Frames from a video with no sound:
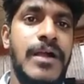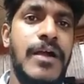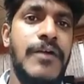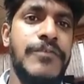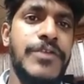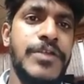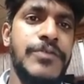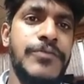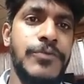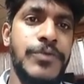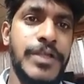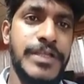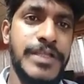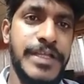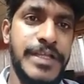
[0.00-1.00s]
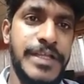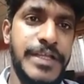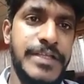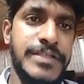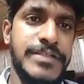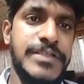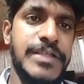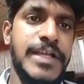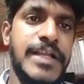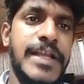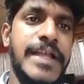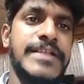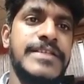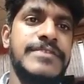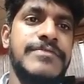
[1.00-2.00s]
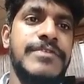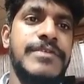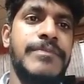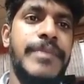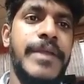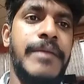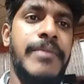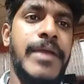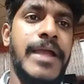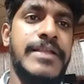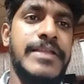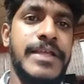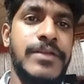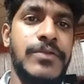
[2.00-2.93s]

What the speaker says: After fulfilling their needs, the clients will pay back their